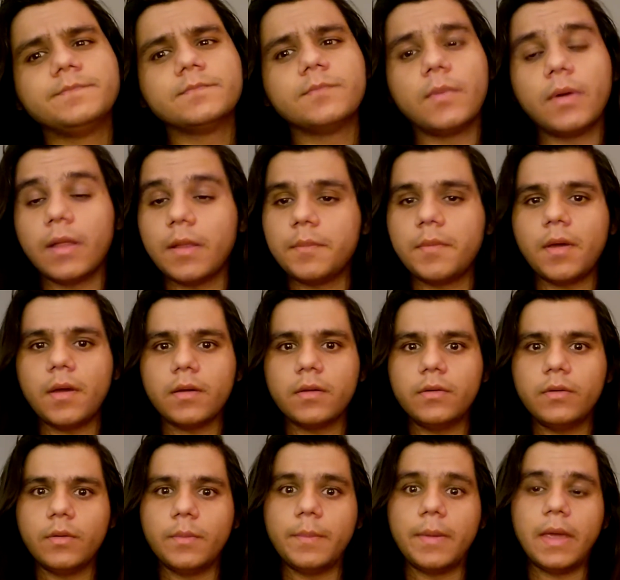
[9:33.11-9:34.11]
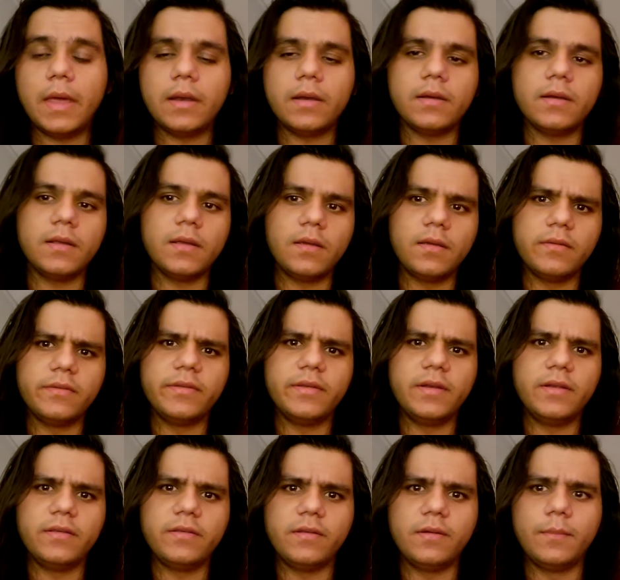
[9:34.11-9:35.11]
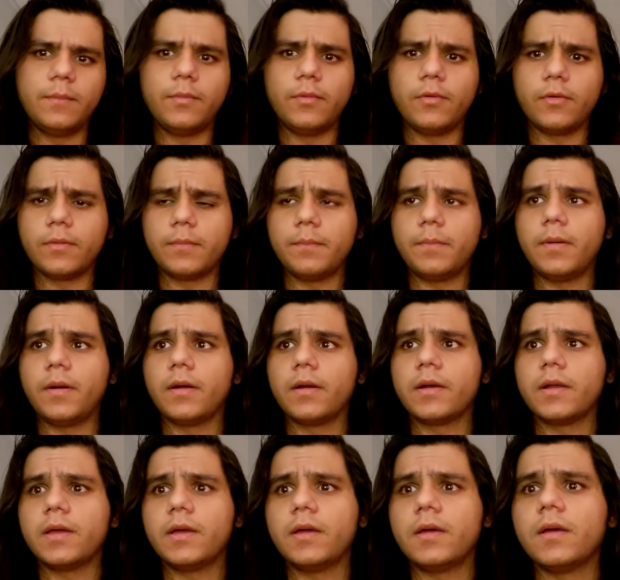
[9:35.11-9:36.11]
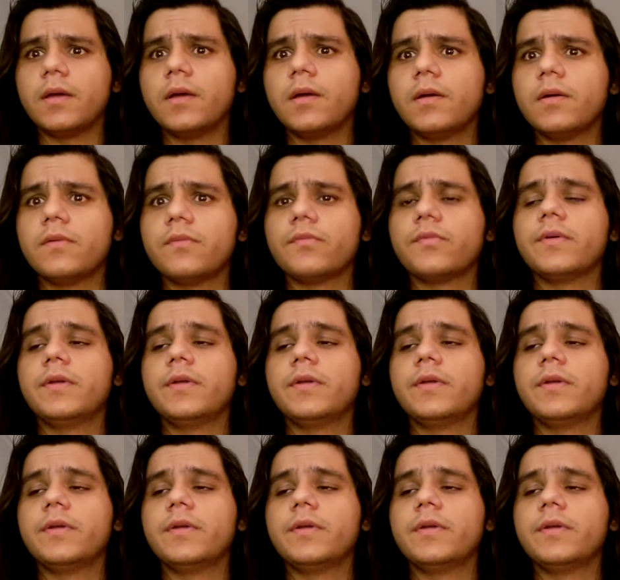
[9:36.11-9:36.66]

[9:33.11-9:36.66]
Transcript: well, I'm not going to abandon it because it is an important part of